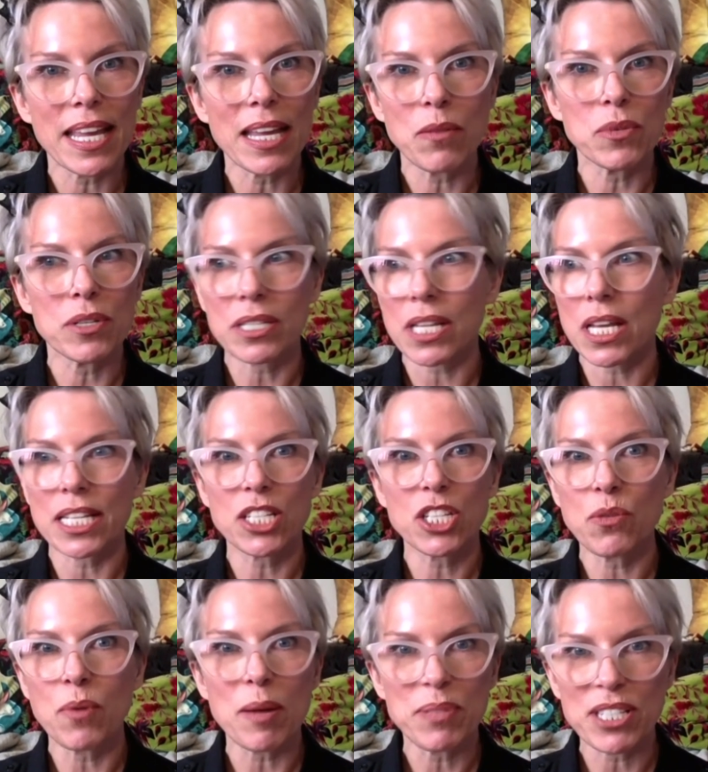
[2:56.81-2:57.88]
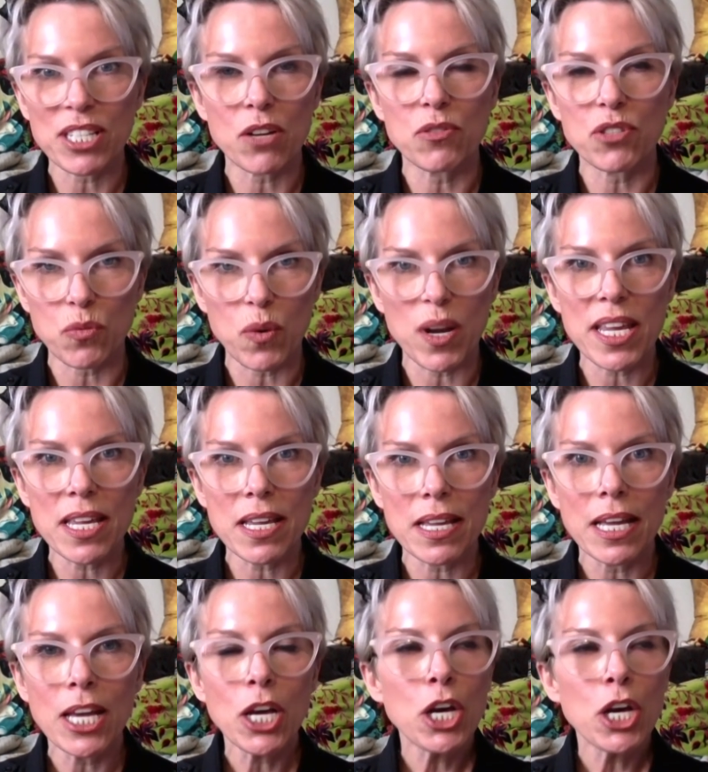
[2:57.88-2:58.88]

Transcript: it was like two episodes a week.